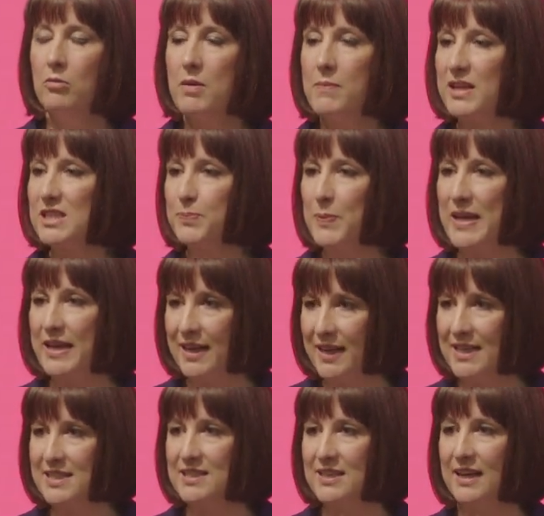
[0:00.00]
We must be
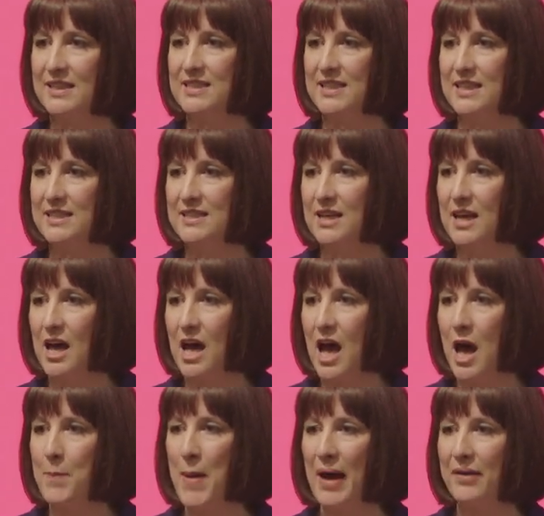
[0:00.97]
clear-sighted
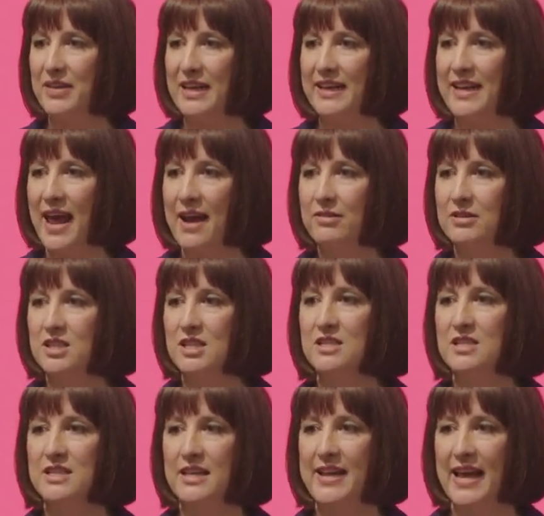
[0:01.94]
about the
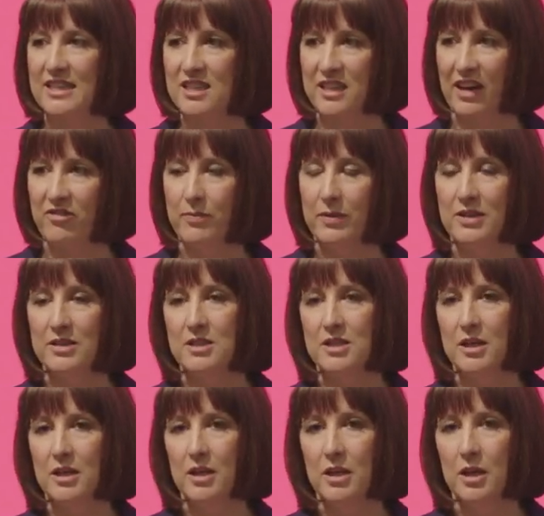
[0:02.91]
inheritance the next
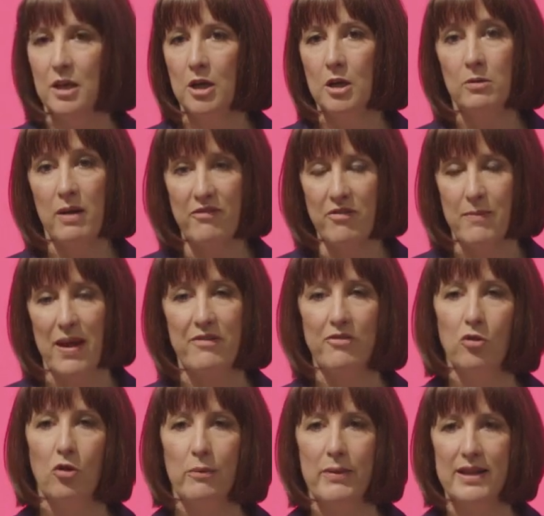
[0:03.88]
government, whoever may
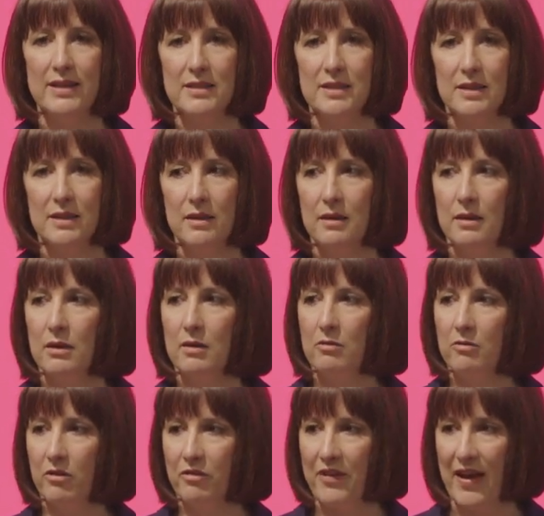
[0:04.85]
form it,
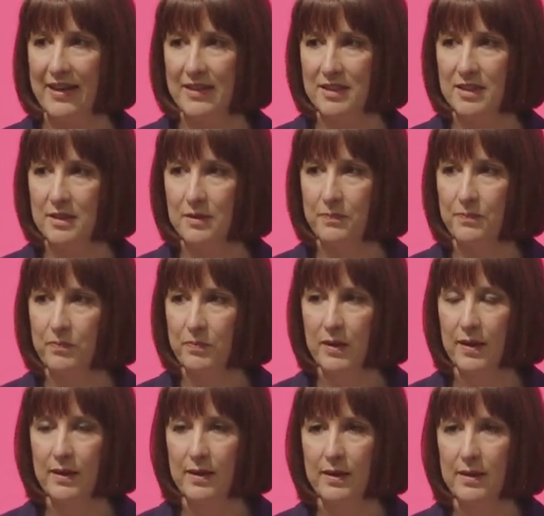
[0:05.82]
will face.
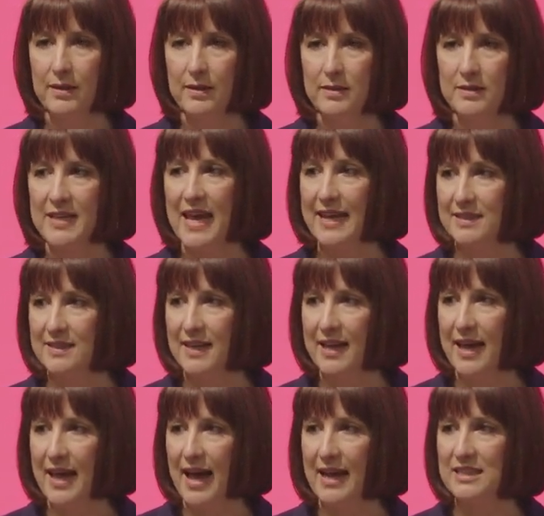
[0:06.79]
Debt
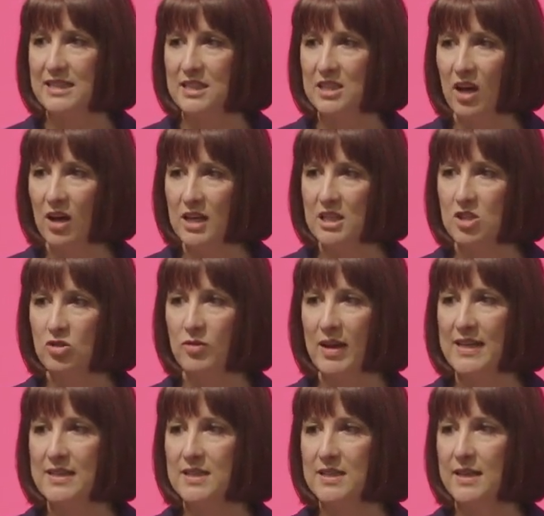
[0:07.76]
at its highest
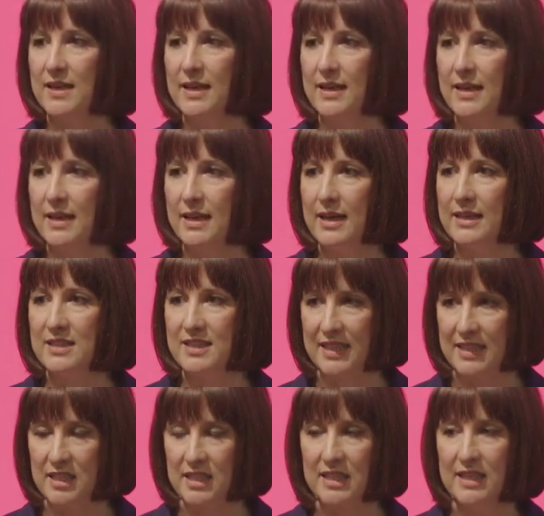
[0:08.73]
rate in
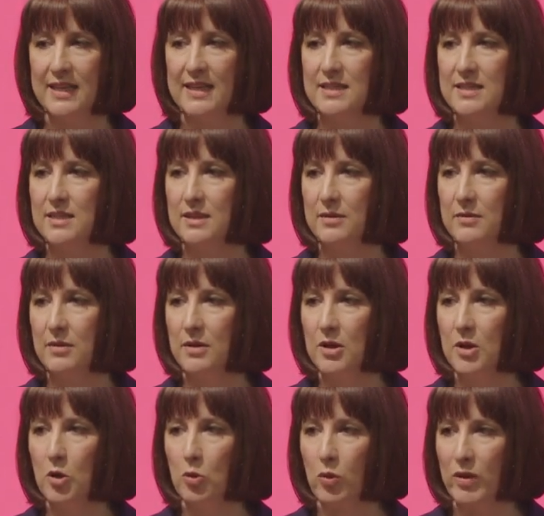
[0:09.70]
60 years,
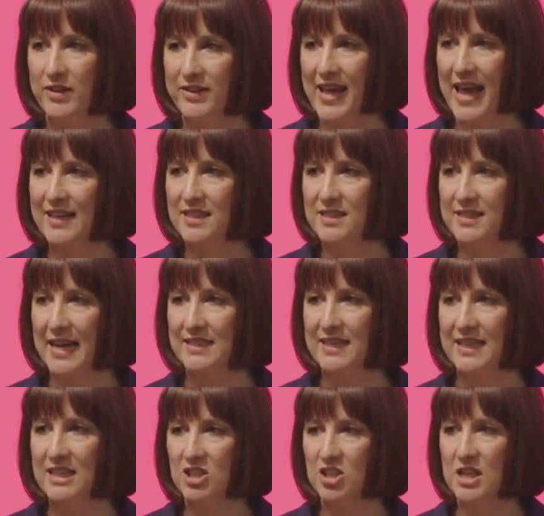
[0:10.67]
with net
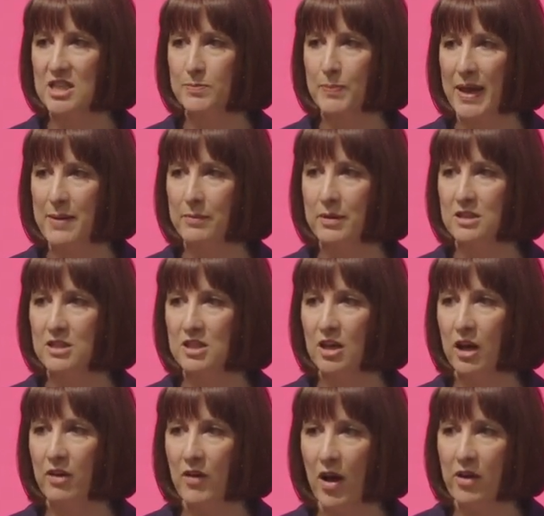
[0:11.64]
debt interest payments
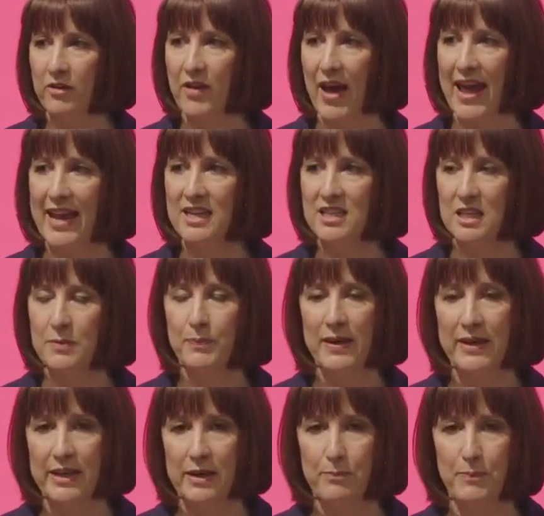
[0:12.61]
of over £80
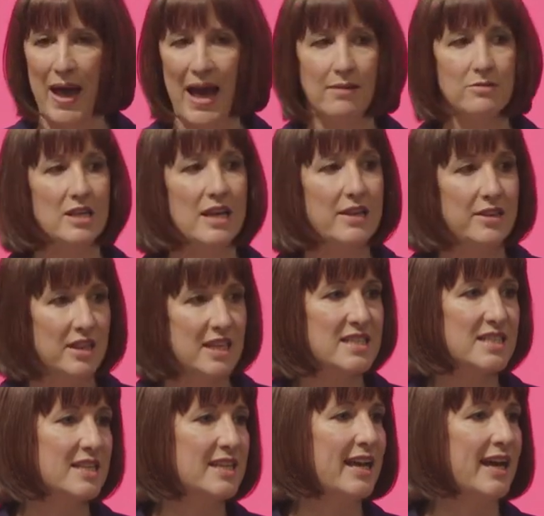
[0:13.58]
billion
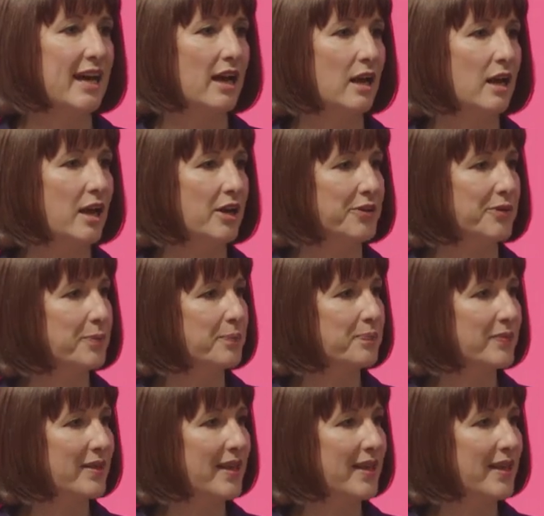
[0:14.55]
this year alone.